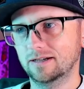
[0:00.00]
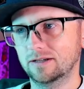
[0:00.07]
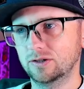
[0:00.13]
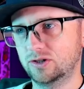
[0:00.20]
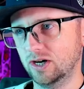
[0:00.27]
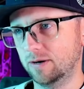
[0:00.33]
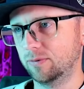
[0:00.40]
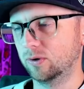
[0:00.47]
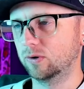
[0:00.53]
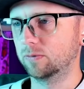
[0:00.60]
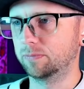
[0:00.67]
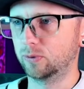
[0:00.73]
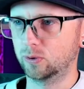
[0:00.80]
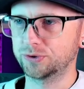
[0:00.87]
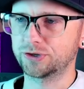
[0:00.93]
double,
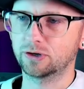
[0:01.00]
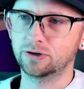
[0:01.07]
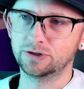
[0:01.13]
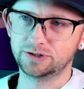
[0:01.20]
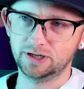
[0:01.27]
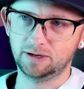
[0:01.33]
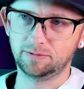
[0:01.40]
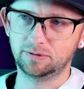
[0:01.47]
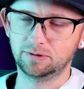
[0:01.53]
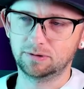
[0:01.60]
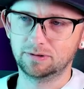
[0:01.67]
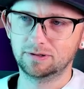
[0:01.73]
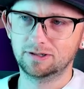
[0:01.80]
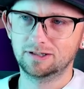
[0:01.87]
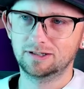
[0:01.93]
bull turn, double.
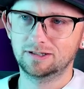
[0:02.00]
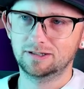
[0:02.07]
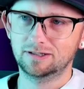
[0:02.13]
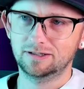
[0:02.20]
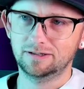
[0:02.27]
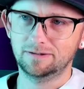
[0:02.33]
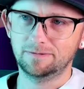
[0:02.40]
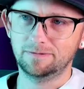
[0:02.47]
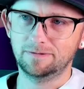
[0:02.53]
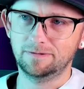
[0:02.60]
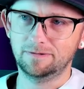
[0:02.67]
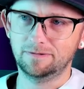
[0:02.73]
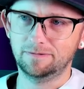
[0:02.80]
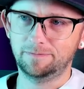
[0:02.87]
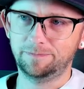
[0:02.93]

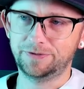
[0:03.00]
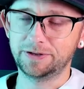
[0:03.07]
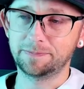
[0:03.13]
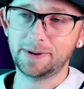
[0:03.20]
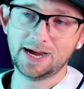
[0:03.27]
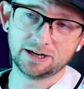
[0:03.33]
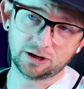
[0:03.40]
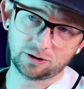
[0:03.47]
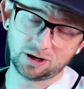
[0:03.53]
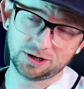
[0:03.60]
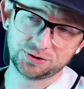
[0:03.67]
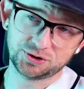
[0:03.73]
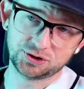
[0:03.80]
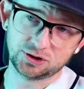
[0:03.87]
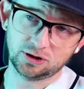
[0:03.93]
Then back
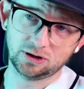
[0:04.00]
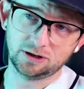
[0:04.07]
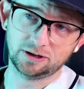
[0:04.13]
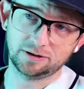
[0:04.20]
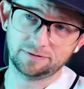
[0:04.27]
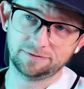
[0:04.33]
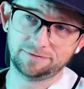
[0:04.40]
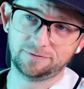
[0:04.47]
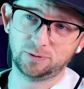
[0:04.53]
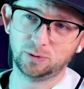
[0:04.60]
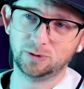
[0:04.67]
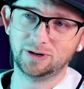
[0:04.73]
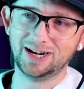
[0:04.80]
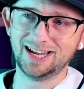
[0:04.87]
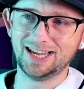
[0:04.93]
across the start
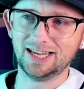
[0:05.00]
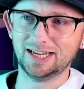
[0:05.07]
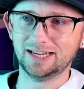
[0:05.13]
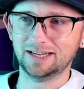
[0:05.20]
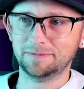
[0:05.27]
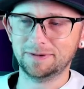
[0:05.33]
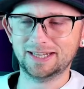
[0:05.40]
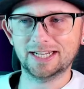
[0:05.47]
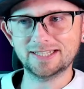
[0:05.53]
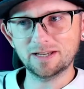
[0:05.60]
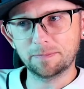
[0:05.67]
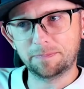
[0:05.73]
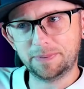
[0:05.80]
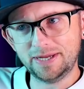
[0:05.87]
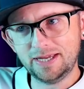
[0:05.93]
for a, man, that's a
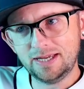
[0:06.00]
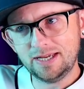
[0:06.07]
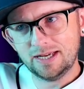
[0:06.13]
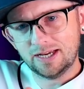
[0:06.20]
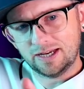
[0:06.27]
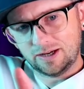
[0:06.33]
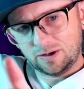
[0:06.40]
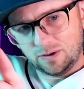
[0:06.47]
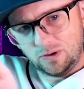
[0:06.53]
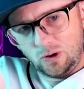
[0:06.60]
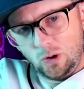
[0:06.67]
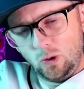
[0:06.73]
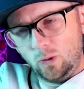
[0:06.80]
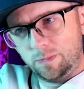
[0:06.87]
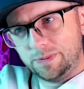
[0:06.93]
big
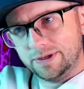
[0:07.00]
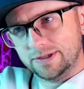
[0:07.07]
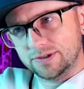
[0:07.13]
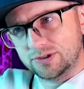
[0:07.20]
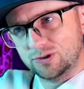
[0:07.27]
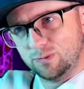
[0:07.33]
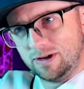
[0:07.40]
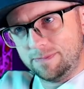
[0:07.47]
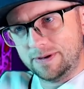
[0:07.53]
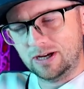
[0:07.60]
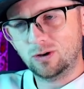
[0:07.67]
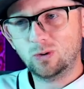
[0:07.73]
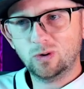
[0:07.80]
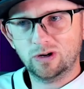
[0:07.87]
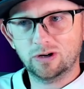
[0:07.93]
open sweeping
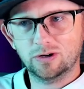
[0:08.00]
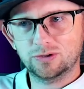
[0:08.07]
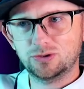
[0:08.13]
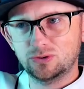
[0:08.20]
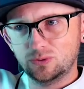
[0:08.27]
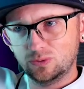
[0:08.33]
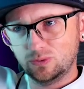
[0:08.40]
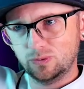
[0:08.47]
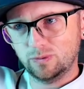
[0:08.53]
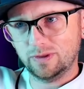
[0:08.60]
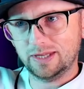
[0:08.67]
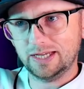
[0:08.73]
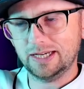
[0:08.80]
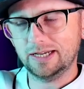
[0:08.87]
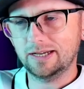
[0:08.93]
corner to
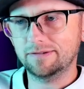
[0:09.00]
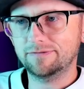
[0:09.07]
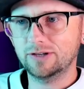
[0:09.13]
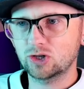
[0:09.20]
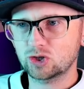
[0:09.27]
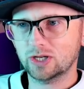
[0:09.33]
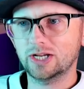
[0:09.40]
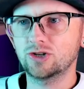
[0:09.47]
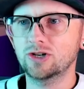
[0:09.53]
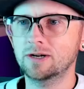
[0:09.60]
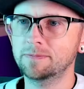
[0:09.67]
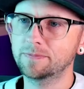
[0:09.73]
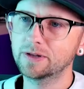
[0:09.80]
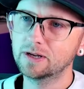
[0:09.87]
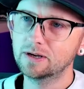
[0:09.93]
the finish line
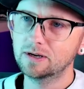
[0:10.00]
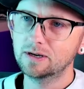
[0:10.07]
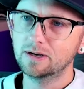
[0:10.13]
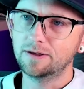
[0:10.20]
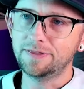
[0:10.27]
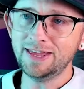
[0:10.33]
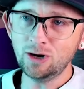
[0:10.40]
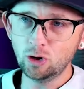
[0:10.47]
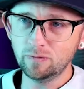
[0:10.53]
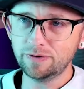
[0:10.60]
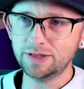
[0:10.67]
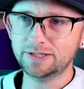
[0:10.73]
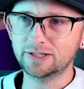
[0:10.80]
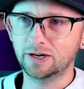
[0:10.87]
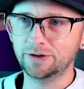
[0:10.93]
jump. Then over
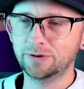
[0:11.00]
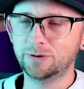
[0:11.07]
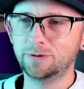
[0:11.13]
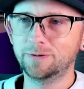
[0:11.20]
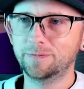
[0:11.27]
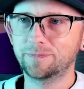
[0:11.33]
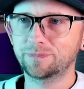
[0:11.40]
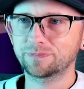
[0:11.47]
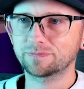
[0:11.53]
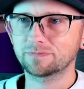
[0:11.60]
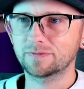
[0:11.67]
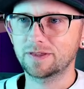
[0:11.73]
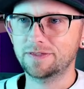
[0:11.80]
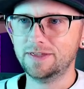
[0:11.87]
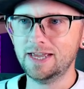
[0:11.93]
the tunnel,
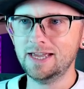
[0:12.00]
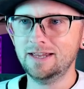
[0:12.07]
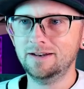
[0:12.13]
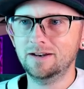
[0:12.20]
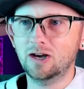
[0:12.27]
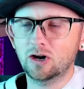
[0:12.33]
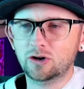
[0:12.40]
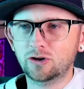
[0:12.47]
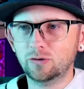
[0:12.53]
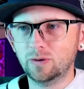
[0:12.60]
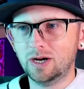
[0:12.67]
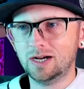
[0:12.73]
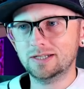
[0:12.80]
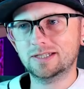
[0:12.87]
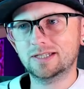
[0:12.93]
then
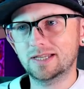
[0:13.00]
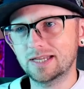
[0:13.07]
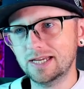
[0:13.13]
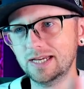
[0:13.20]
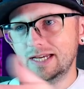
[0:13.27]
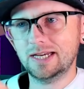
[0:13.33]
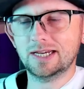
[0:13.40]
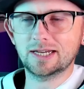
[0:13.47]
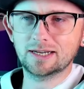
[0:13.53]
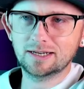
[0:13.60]
across the